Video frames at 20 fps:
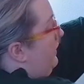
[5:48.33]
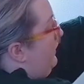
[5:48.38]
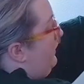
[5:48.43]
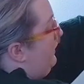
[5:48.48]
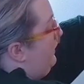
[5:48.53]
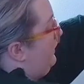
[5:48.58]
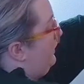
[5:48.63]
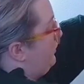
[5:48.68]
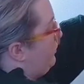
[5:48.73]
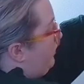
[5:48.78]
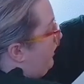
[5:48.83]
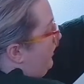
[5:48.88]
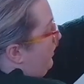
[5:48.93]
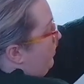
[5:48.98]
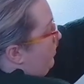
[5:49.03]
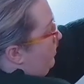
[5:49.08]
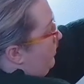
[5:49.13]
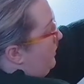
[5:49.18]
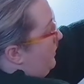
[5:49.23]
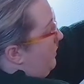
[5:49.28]
And I'll try to
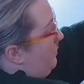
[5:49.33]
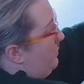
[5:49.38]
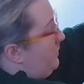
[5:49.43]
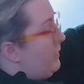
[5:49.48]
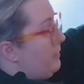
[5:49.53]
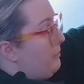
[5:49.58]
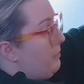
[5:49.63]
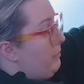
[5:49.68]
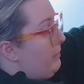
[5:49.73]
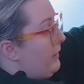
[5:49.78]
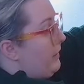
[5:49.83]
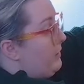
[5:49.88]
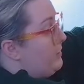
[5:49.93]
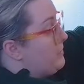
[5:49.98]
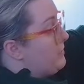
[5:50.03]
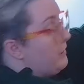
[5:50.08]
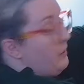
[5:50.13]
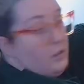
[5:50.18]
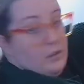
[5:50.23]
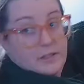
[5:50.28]
hold it up a little bit better
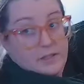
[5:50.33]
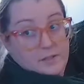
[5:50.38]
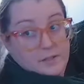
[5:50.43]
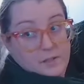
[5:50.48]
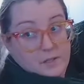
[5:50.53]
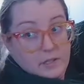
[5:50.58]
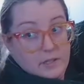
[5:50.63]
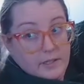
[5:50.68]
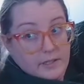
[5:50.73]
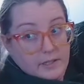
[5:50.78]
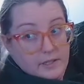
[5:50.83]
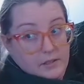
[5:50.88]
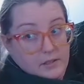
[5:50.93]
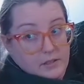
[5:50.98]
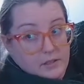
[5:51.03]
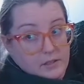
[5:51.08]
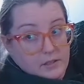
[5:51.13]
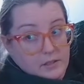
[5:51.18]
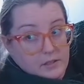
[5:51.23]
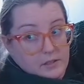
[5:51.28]
so y'all can see.
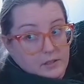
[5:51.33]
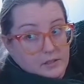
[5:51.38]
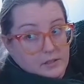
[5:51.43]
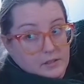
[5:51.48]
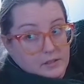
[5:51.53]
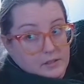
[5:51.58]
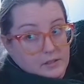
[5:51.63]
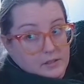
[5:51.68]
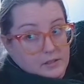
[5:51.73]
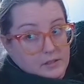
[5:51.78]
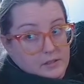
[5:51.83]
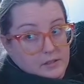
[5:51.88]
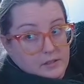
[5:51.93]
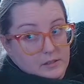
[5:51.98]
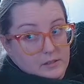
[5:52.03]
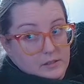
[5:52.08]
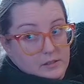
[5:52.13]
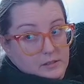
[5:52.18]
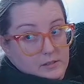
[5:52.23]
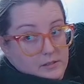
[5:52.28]
We are
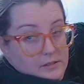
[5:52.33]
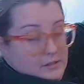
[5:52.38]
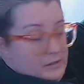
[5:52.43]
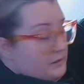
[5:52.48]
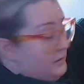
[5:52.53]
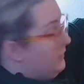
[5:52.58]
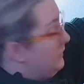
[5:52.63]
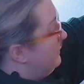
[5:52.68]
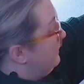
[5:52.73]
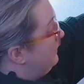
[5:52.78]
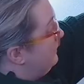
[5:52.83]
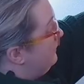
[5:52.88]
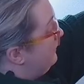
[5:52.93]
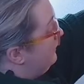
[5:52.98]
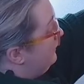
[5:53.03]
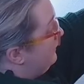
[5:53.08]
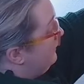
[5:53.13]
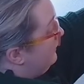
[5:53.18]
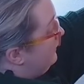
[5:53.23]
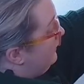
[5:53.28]
on row
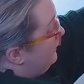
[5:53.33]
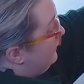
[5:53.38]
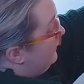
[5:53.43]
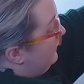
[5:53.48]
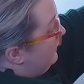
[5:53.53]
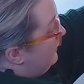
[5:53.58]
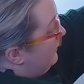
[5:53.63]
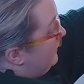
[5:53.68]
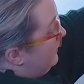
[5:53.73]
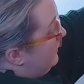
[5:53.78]
15 or